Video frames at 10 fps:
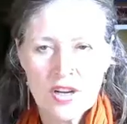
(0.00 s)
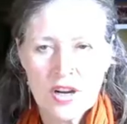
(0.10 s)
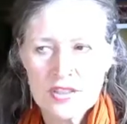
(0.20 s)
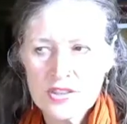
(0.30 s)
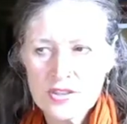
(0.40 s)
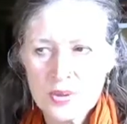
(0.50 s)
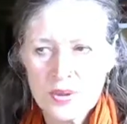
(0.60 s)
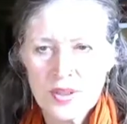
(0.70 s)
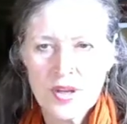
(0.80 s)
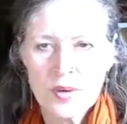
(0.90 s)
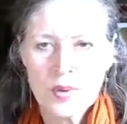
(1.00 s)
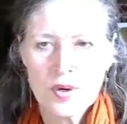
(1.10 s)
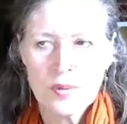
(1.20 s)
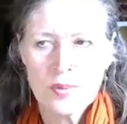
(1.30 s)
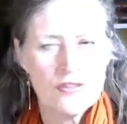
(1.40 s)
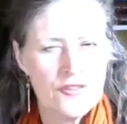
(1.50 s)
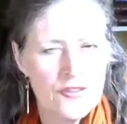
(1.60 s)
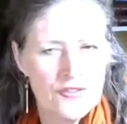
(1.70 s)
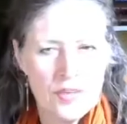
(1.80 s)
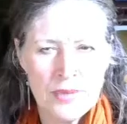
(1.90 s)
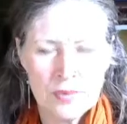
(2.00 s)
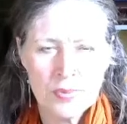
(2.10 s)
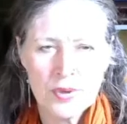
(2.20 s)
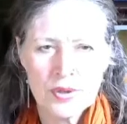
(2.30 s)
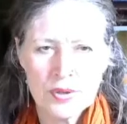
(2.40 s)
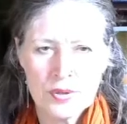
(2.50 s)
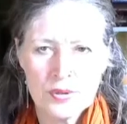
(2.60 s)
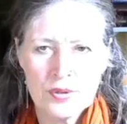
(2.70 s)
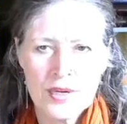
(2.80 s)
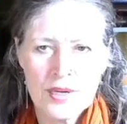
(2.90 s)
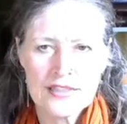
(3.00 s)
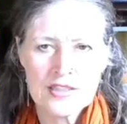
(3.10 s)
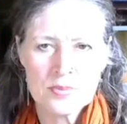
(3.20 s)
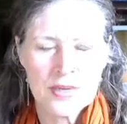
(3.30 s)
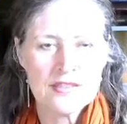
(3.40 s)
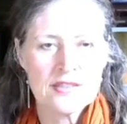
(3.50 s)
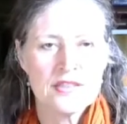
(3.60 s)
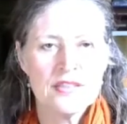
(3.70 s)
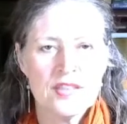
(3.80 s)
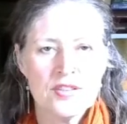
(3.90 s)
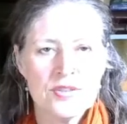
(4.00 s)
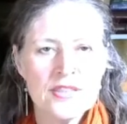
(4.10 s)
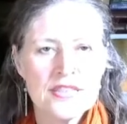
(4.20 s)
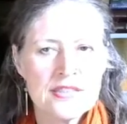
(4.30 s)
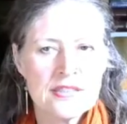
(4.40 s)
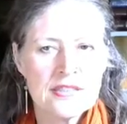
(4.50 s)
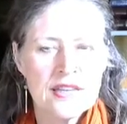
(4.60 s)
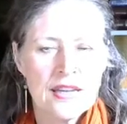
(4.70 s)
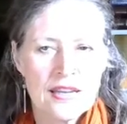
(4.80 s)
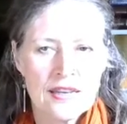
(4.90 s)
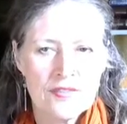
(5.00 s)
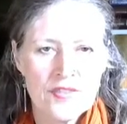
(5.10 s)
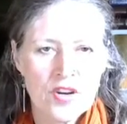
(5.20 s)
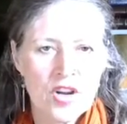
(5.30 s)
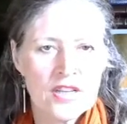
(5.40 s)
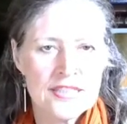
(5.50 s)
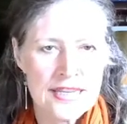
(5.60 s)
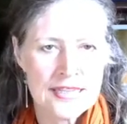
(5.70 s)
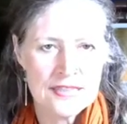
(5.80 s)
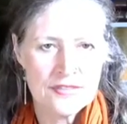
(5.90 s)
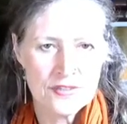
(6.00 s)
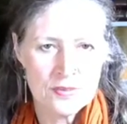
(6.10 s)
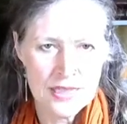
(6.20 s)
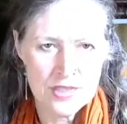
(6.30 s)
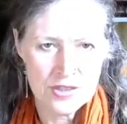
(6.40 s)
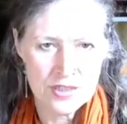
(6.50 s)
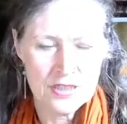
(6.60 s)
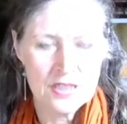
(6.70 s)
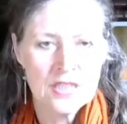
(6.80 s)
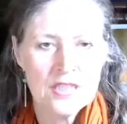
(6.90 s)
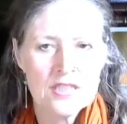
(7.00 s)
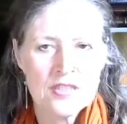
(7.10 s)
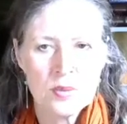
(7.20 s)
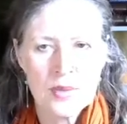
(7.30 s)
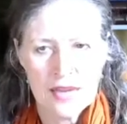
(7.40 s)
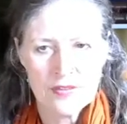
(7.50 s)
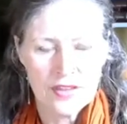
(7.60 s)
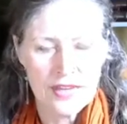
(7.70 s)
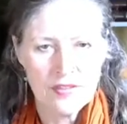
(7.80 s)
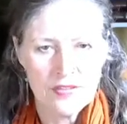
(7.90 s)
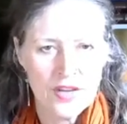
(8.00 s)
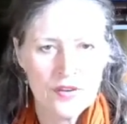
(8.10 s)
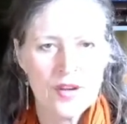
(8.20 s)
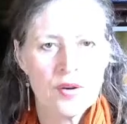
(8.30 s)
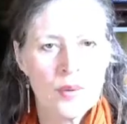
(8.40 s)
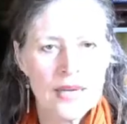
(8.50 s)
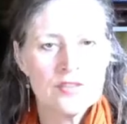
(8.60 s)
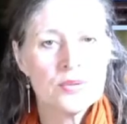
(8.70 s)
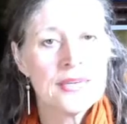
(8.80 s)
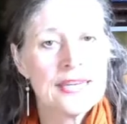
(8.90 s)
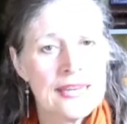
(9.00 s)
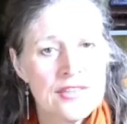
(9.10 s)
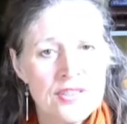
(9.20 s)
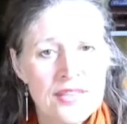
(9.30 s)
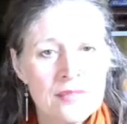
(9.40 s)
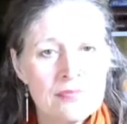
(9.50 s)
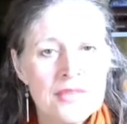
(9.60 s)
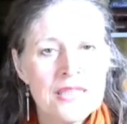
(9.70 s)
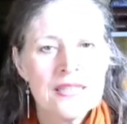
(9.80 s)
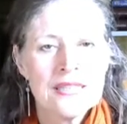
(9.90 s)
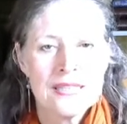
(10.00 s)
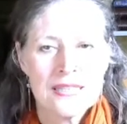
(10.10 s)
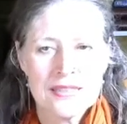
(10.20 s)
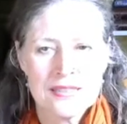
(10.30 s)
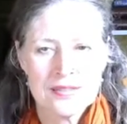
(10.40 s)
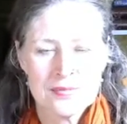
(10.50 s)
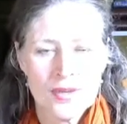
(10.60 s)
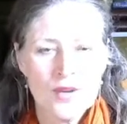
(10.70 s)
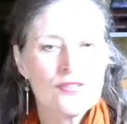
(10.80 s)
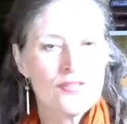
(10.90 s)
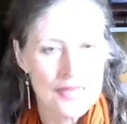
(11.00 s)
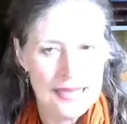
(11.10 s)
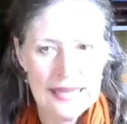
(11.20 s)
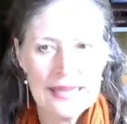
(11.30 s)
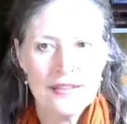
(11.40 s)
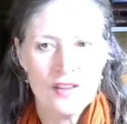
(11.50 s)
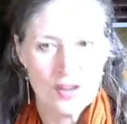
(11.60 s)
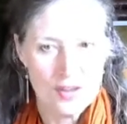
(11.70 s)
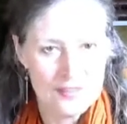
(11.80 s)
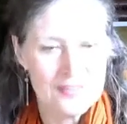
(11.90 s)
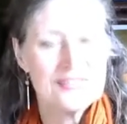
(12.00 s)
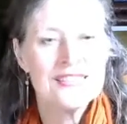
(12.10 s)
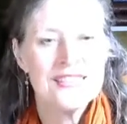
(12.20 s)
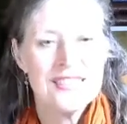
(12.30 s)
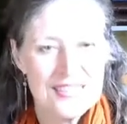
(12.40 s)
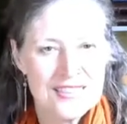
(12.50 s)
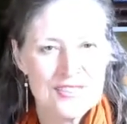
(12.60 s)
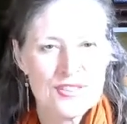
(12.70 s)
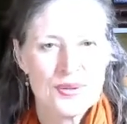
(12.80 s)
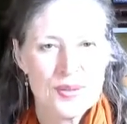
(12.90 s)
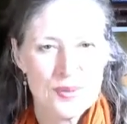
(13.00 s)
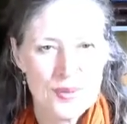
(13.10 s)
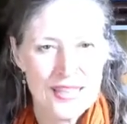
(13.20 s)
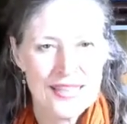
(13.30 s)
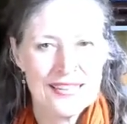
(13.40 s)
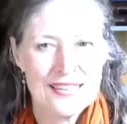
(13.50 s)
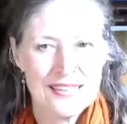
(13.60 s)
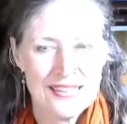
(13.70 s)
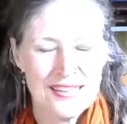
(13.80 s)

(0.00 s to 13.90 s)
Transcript: Garden Tour, there were about 50 people who expressed an interest and left their contact information. So we have to now figure out a way to engage them, hopefully in the garden, so that we can,